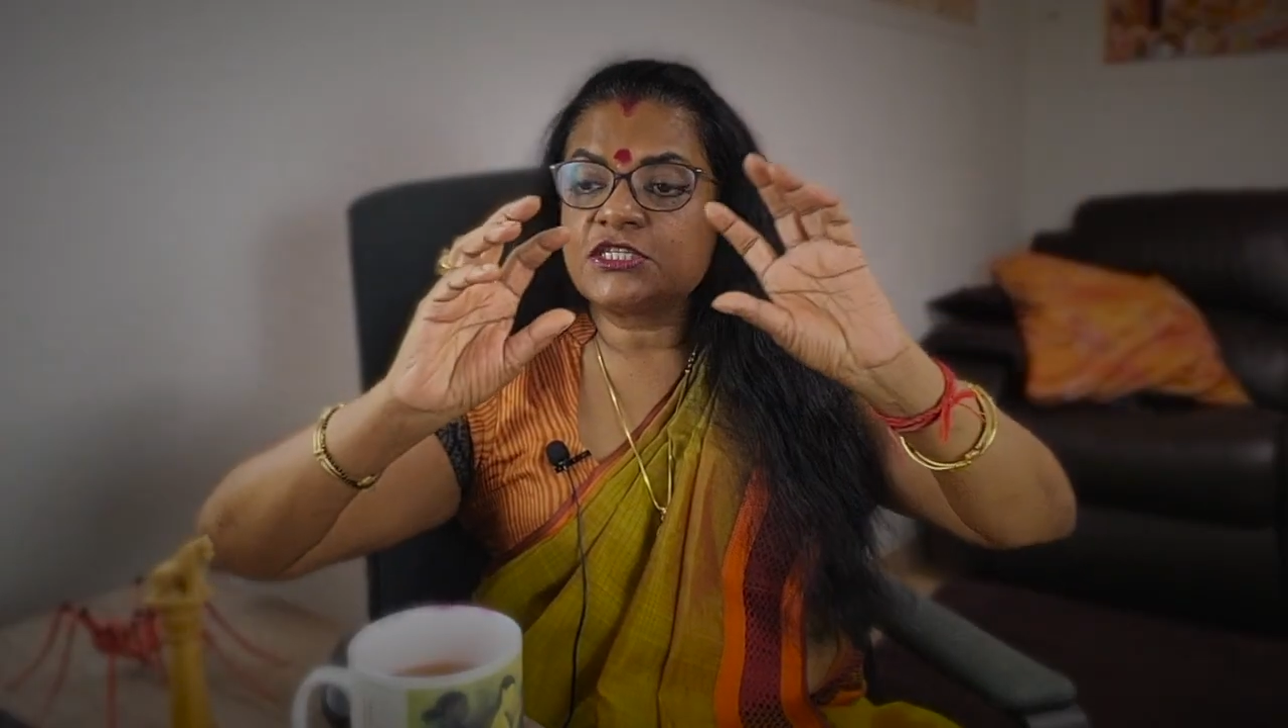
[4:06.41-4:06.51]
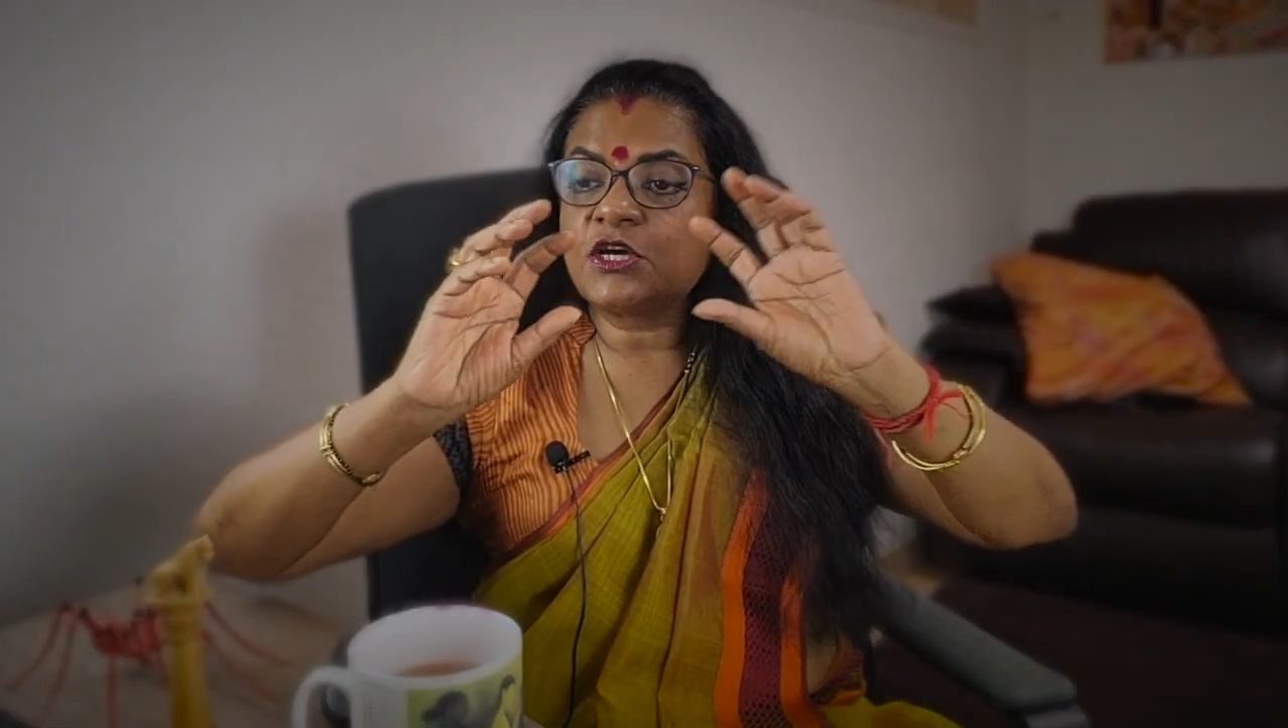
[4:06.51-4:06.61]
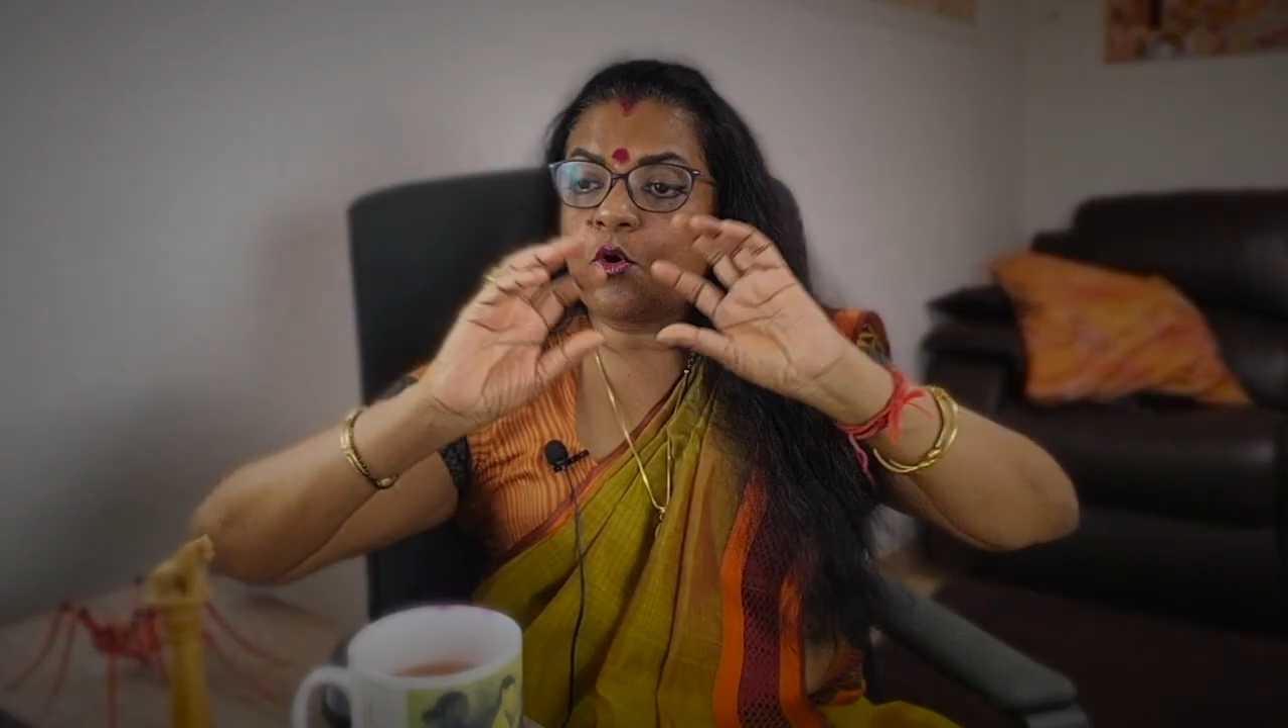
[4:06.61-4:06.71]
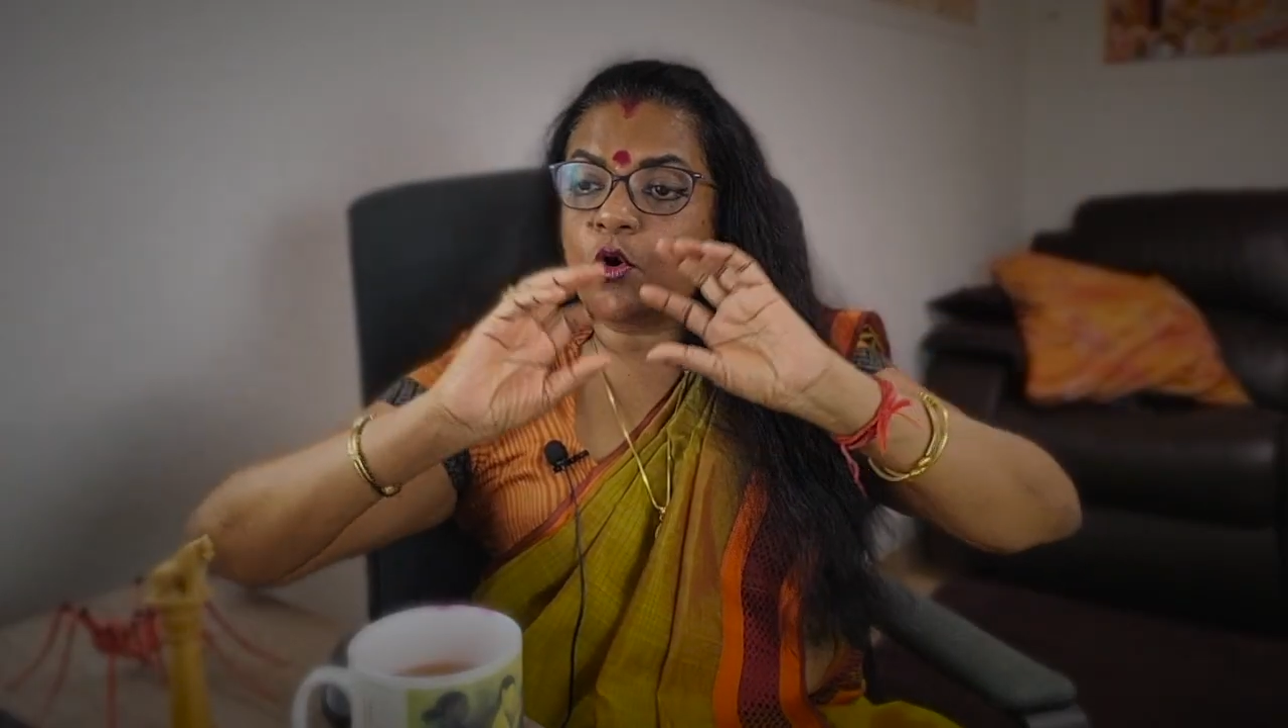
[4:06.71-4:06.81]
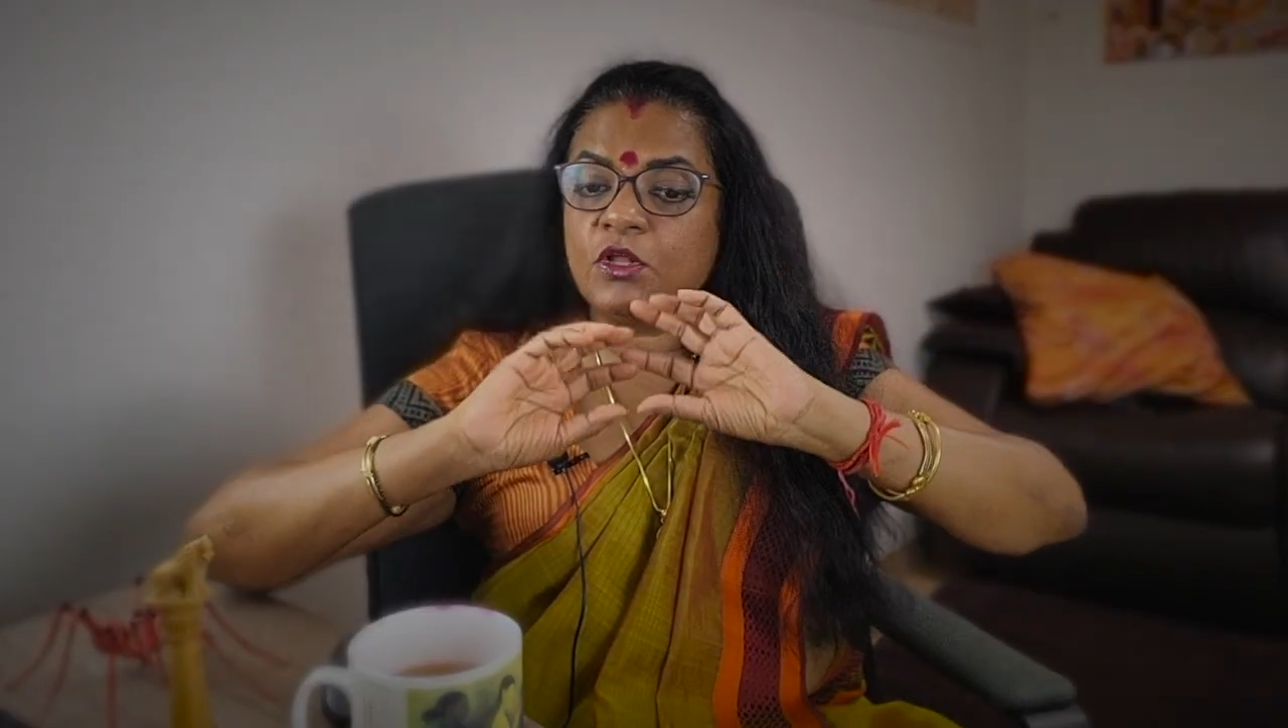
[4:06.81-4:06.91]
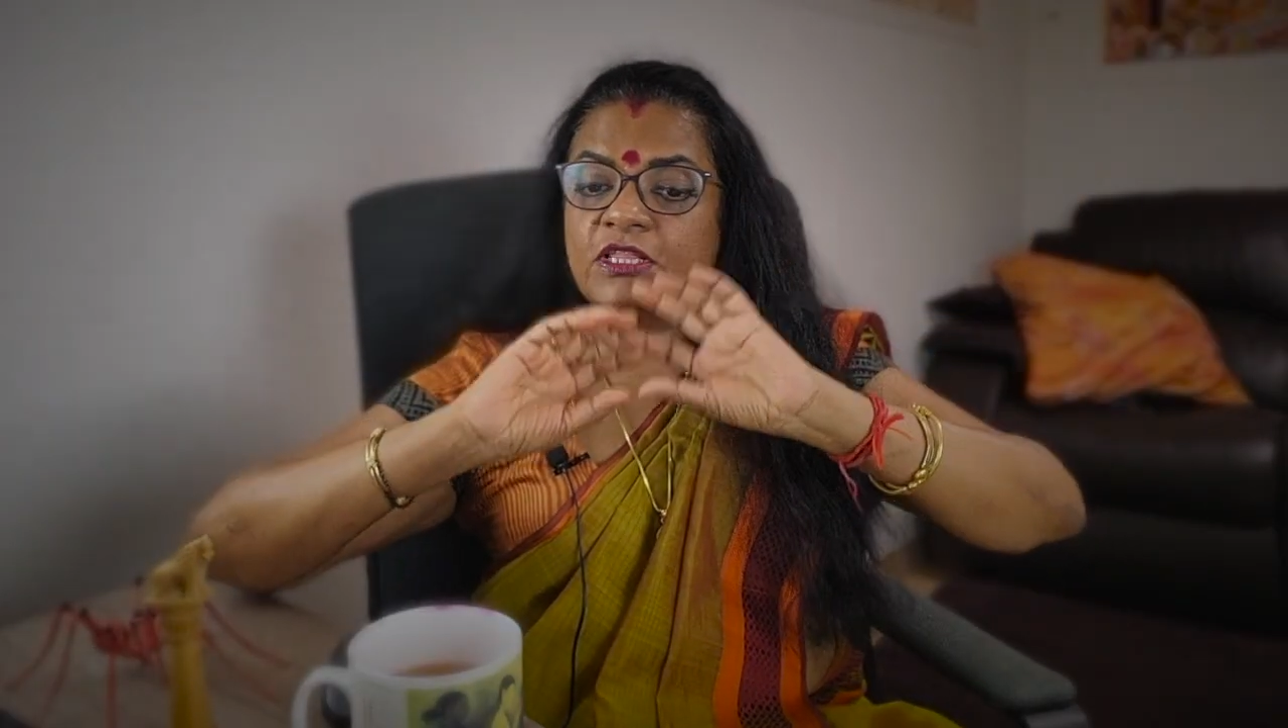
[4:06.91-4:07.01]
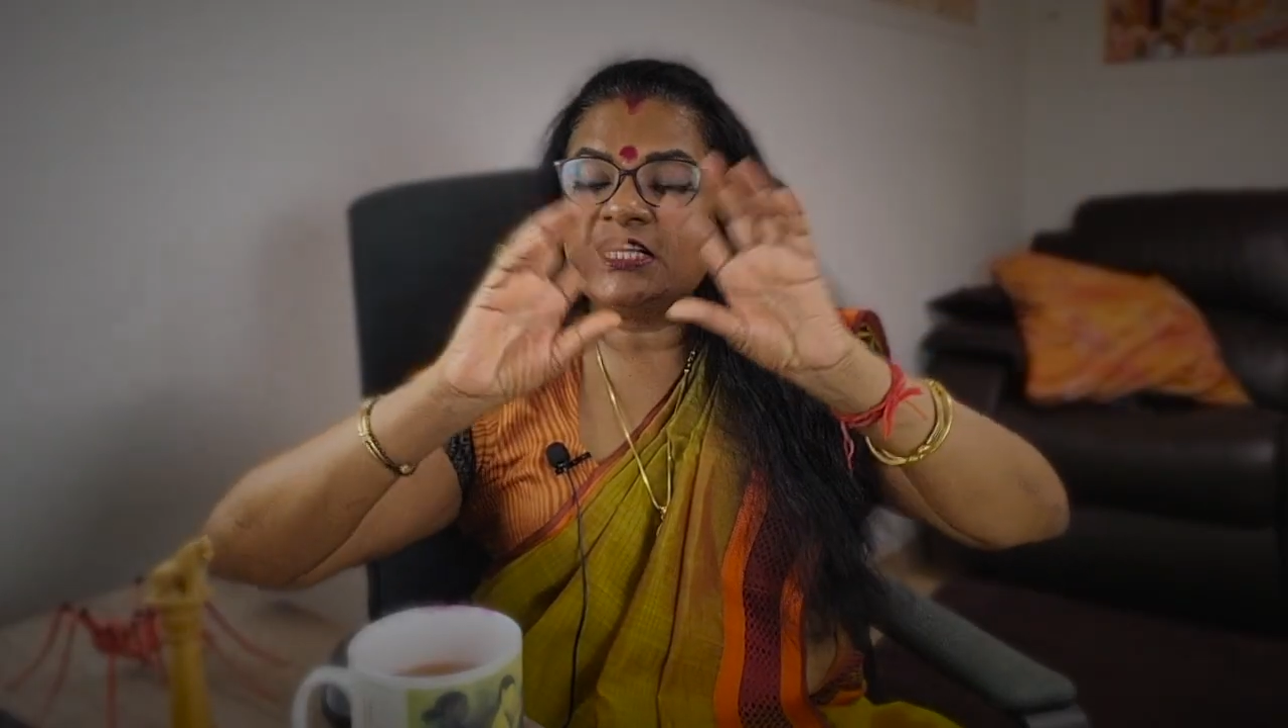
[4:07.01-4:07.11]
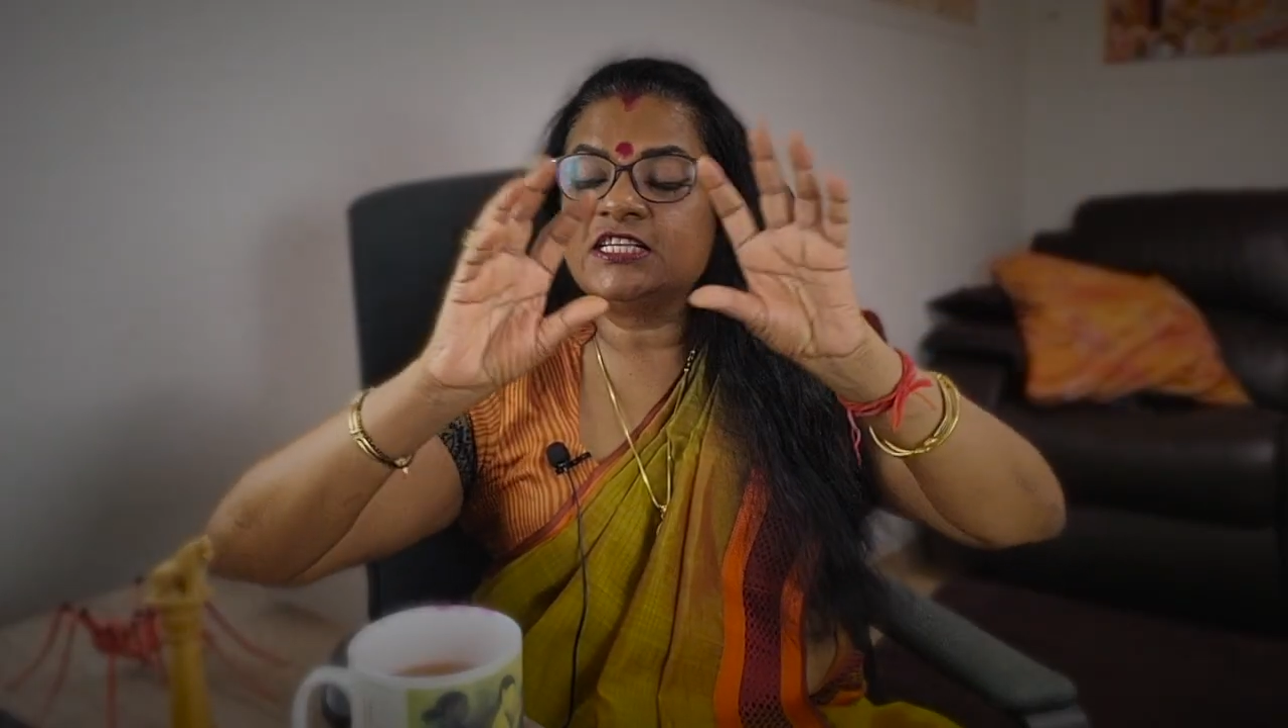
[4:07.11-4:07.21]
all these